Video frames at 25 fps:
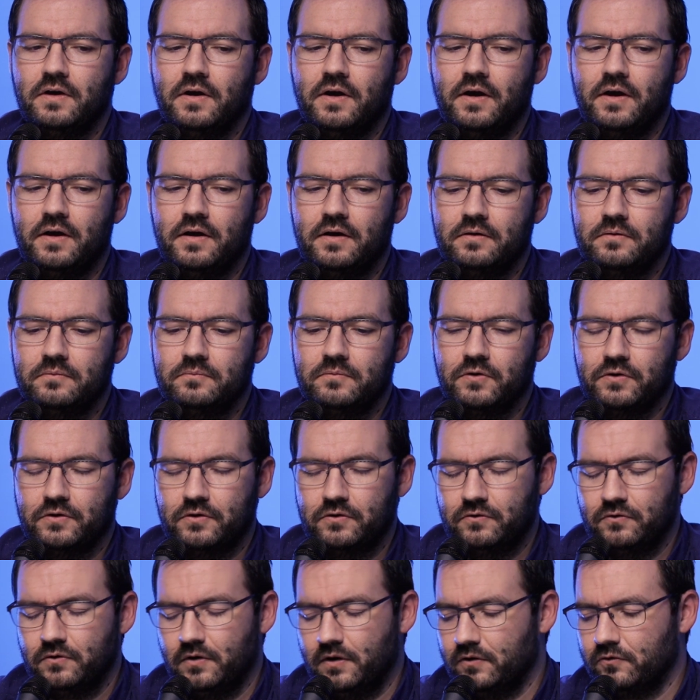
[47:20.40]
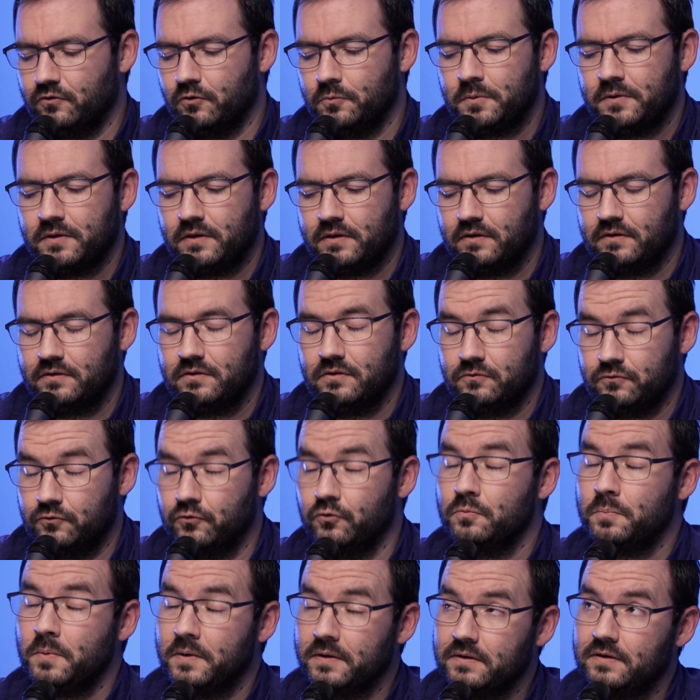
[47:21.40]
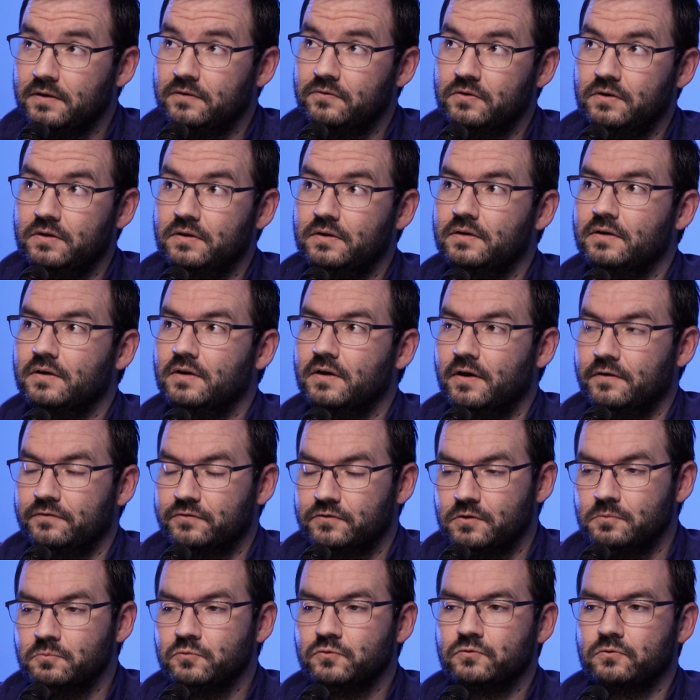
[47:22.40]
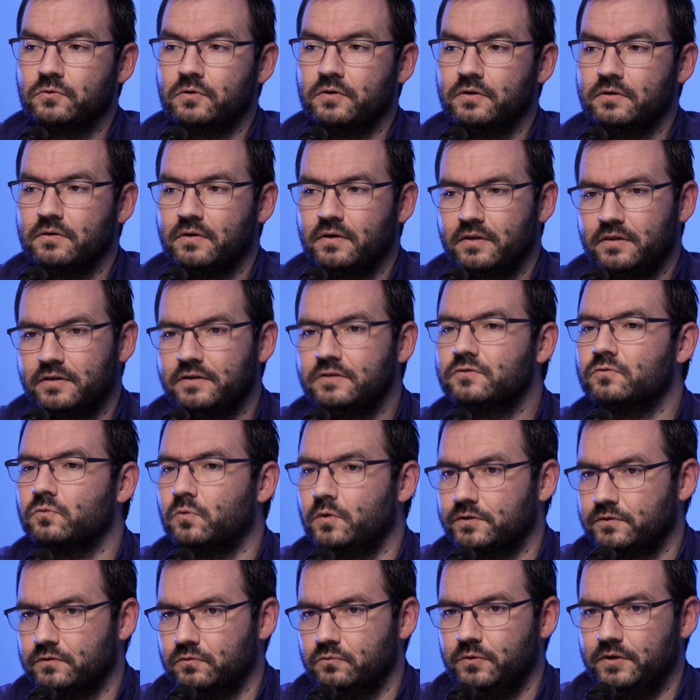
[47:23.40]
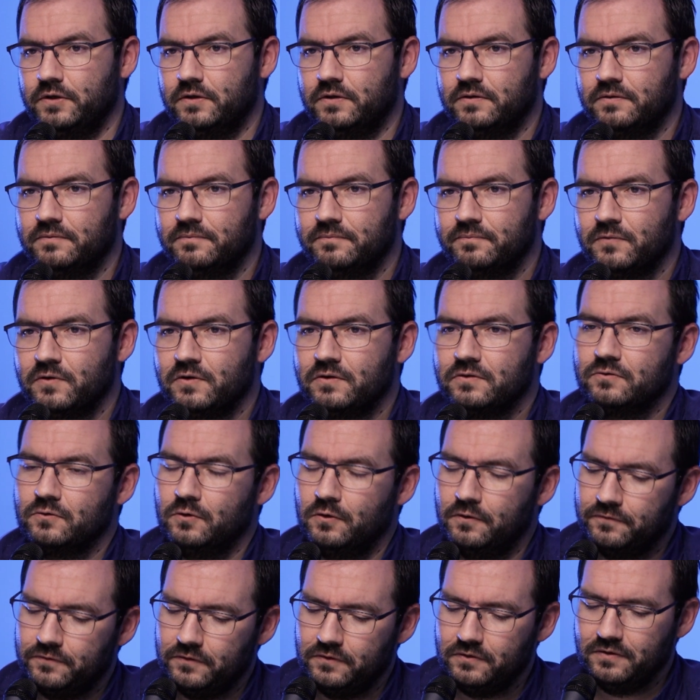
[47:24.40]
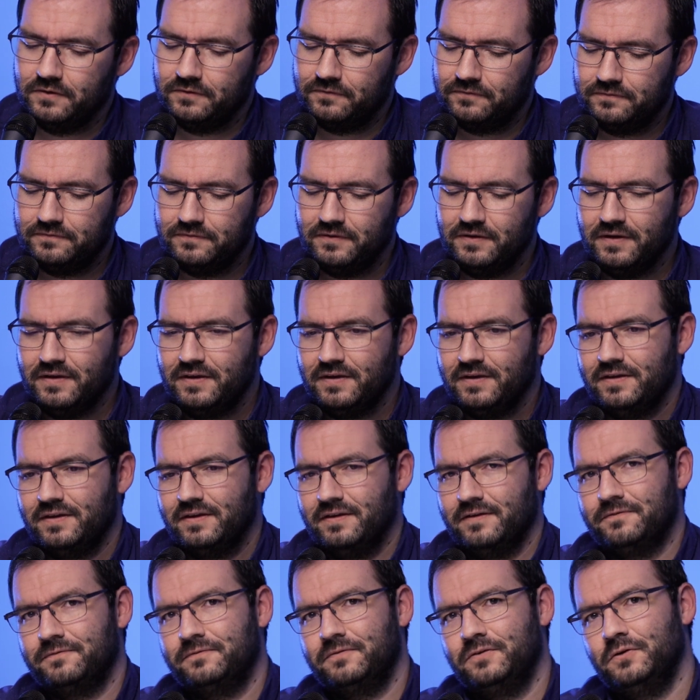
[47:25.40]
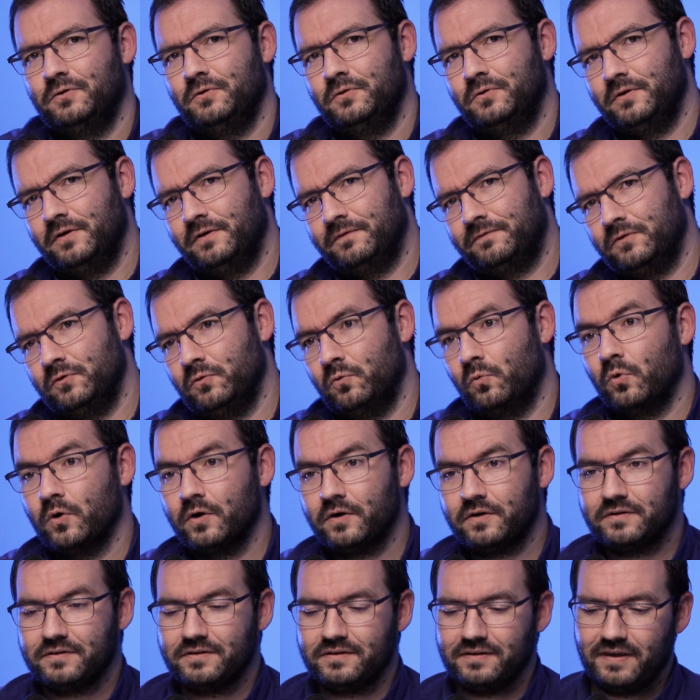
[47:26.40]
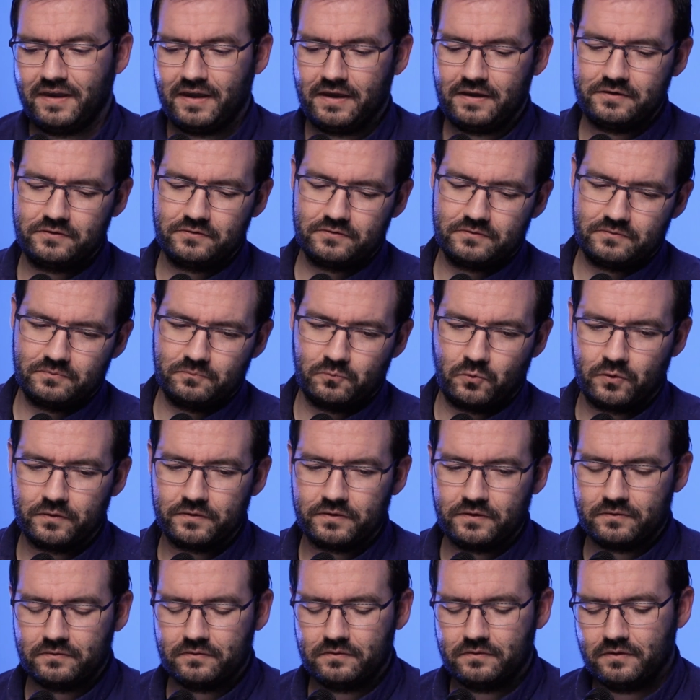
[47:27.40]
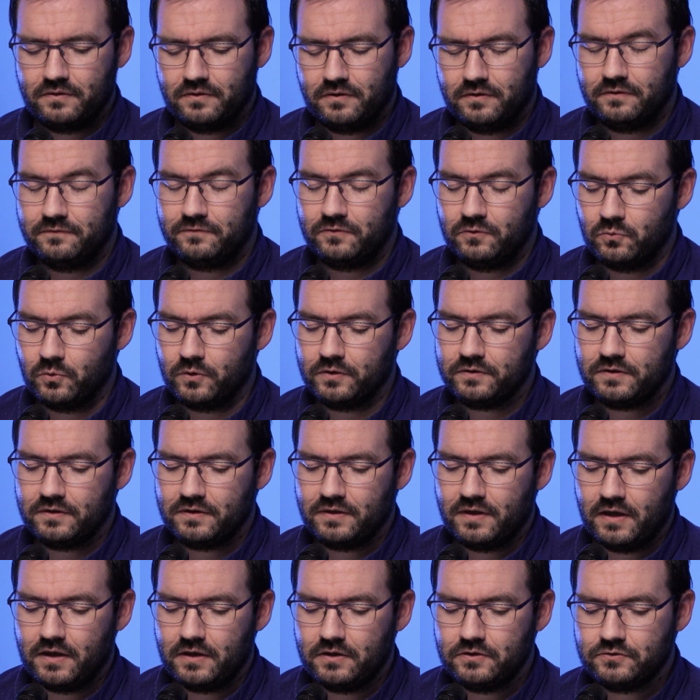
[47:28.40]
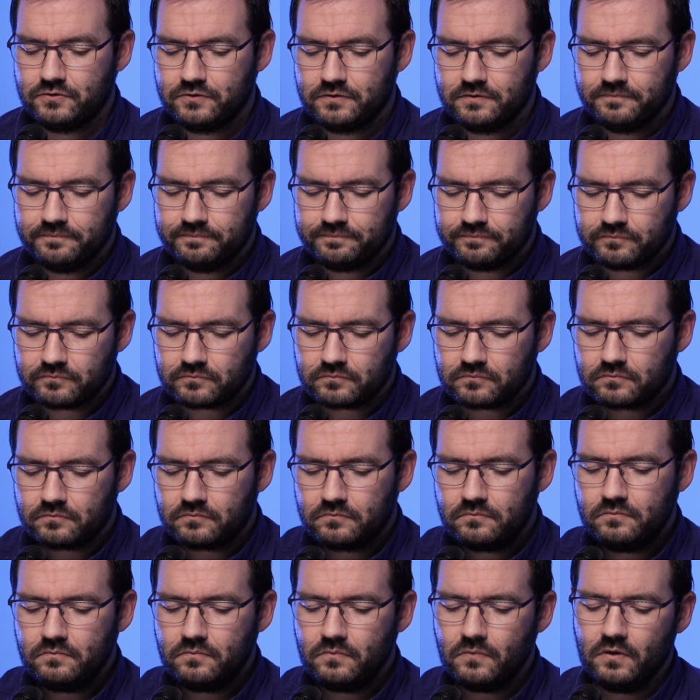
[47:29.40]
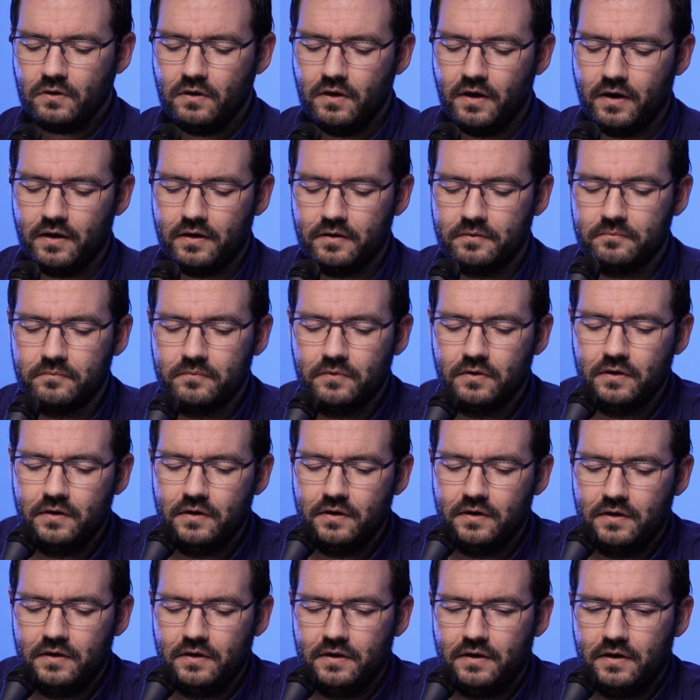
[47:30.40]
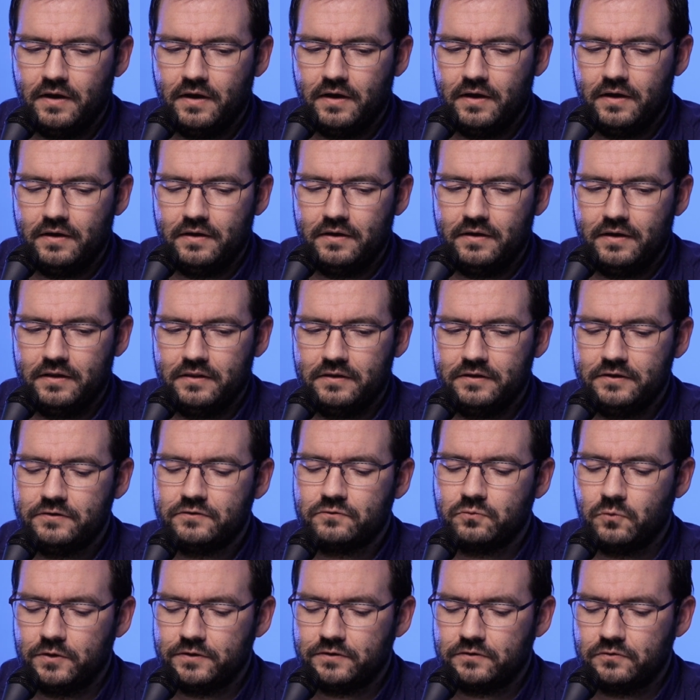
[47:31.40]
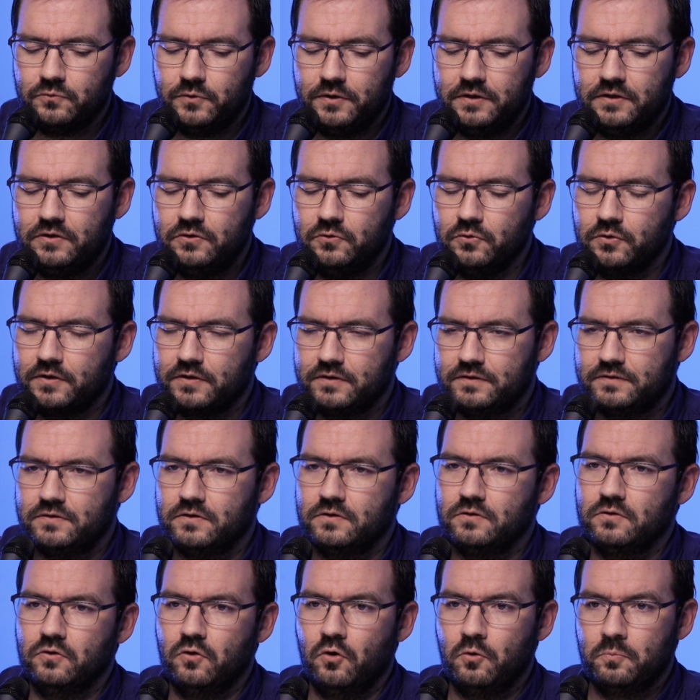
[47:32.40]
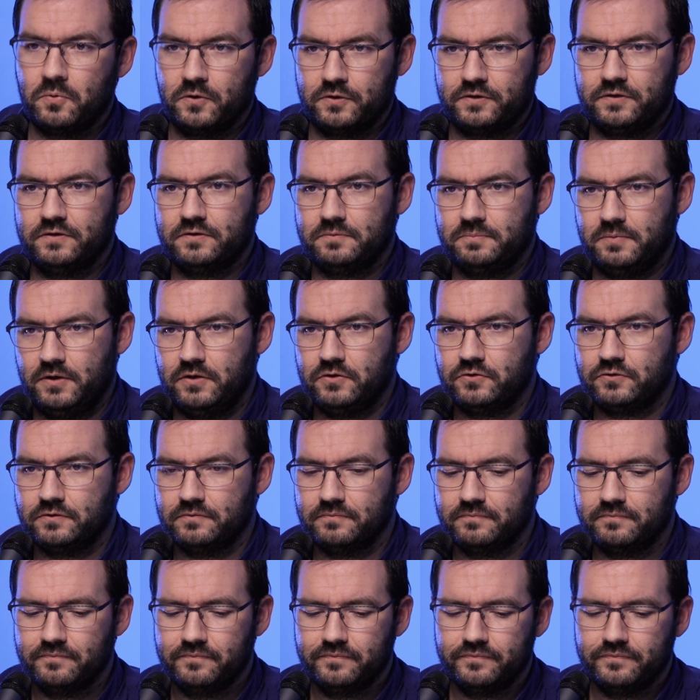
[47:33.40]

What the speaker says: or a group activity of some sort at least once a week. So if you weren't engaged if you weren't engaged at least once a week, you were considered low participation.